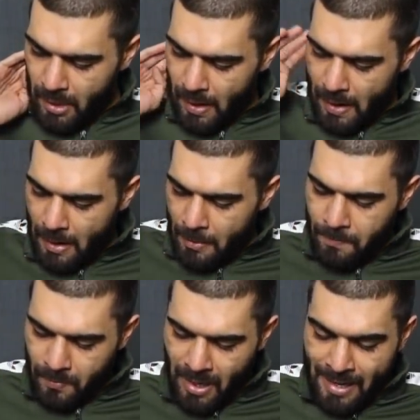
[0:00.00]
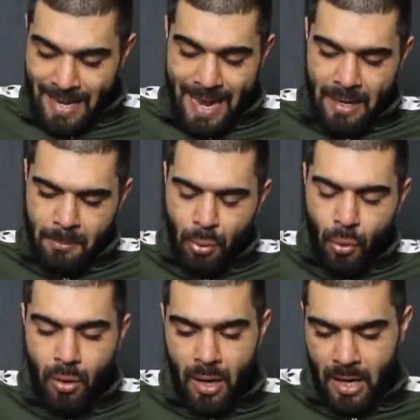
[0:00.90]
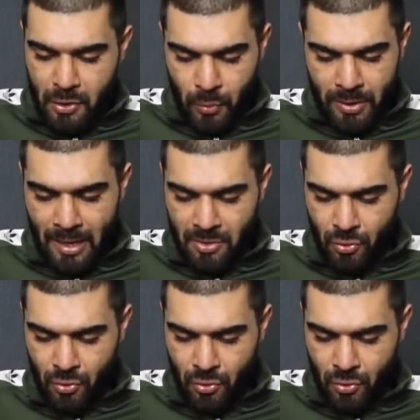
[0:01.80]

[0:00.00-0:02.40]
Again, Paul Hurst with that